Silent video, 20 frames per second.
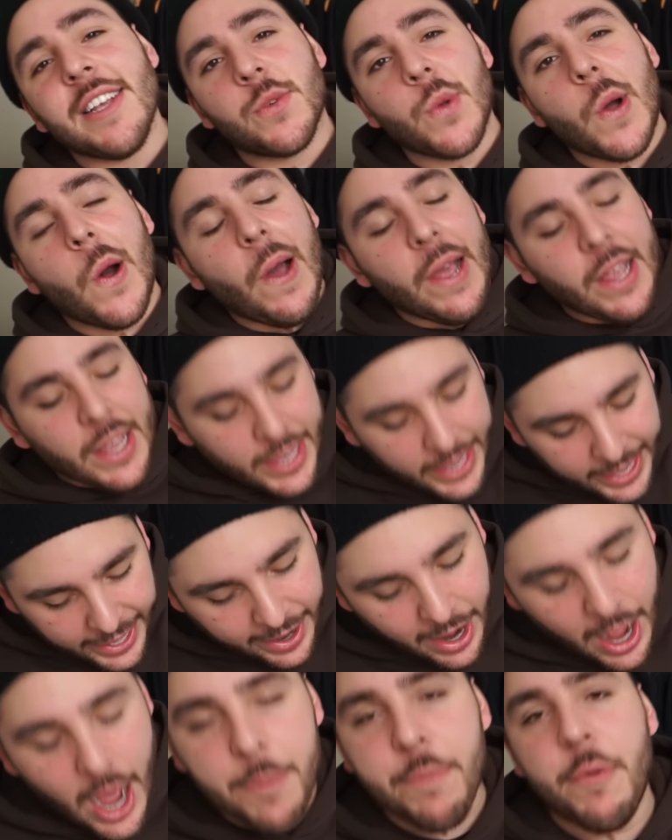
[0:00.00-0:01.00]
as well and get
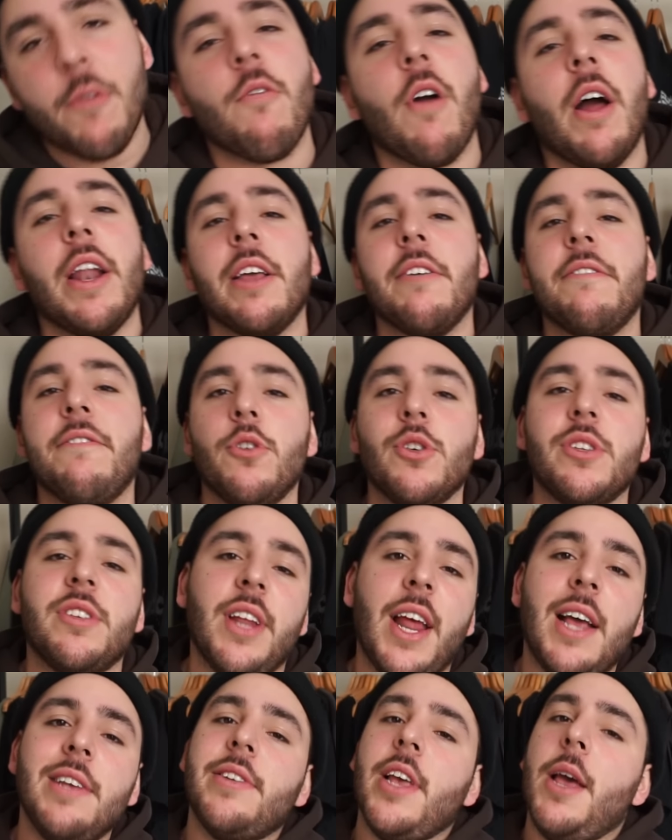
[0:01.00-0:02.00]
it up and running for
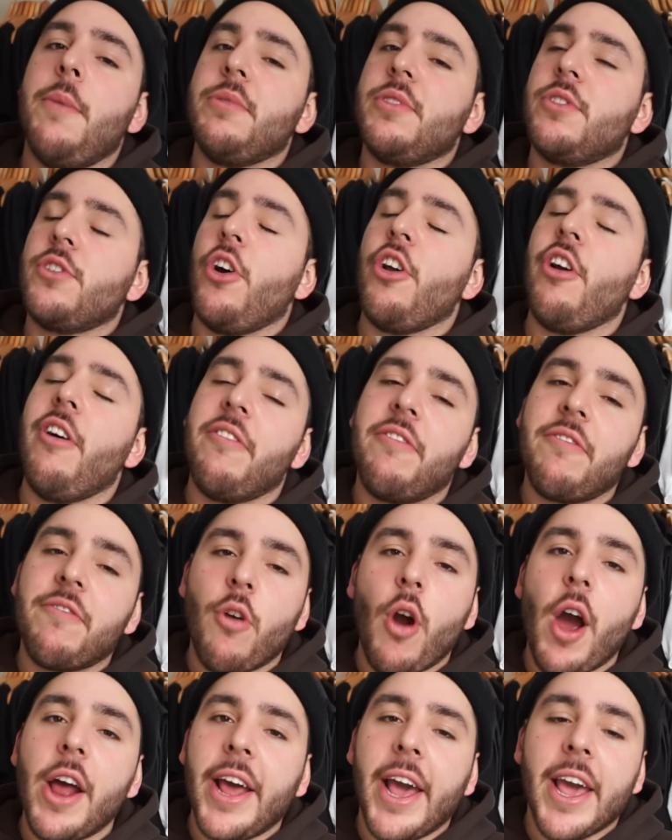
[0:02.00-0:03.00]
today's episode of
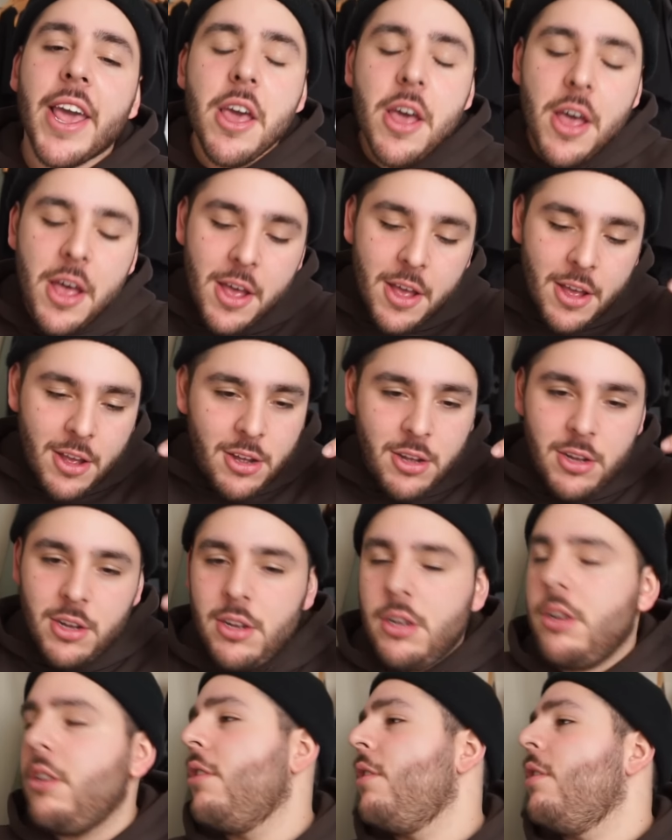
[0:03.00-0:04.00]
Friday.
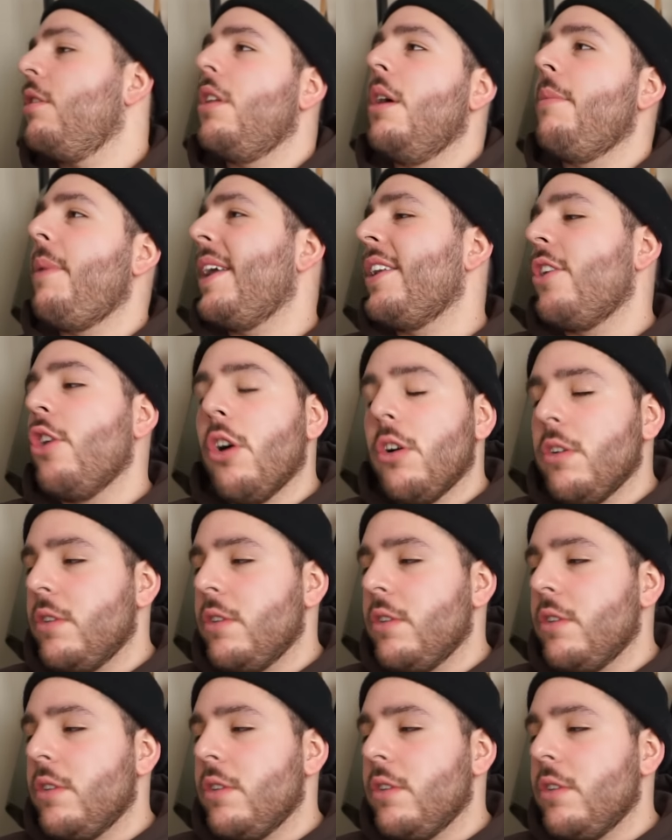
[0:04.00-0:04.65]
That made no